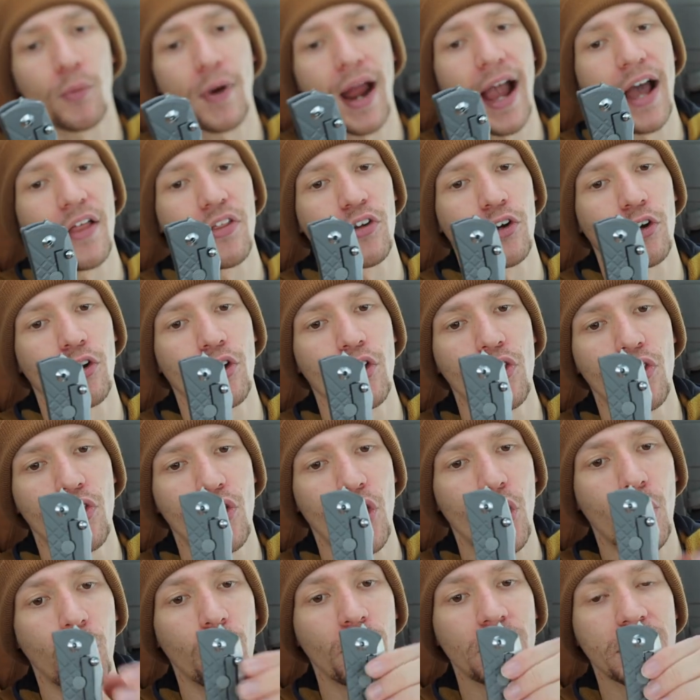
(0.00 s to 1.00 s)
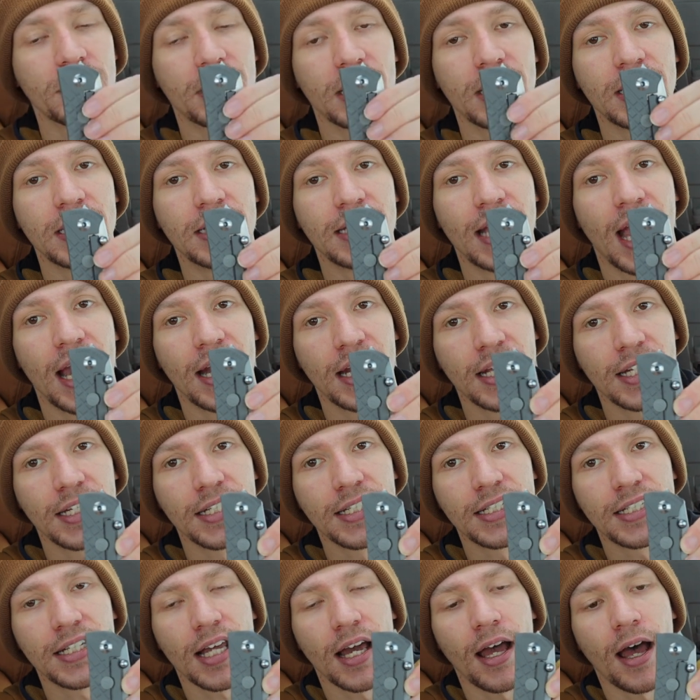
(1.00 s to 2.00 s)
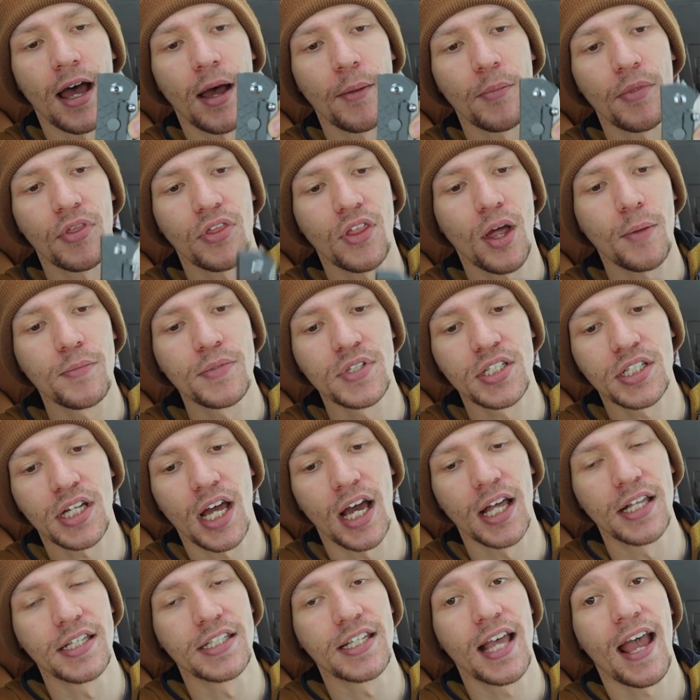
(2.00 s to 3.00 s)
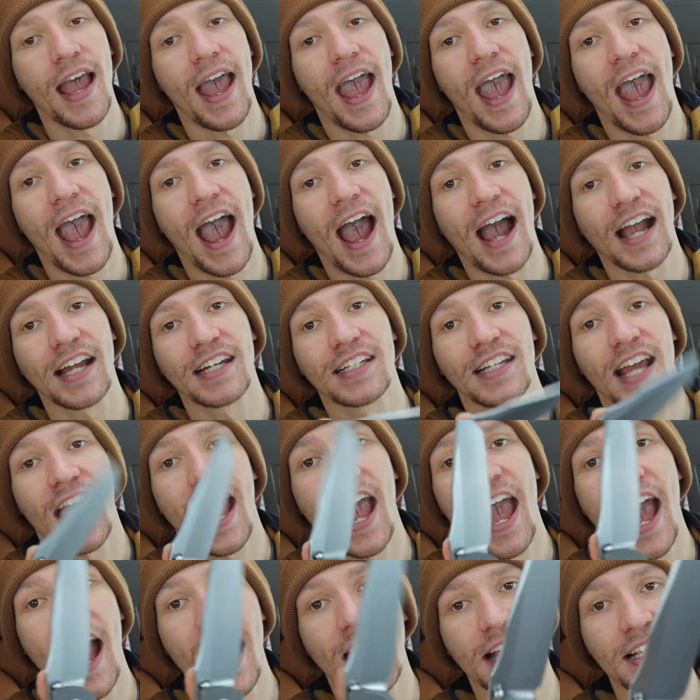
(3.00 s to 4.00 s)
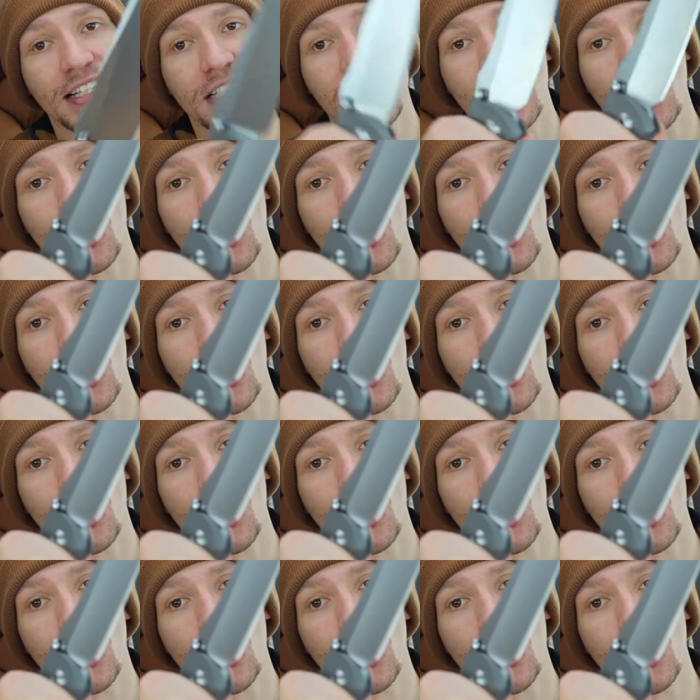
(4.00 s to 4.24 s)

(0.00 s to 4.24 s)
rather those deadened um, thumb studs act as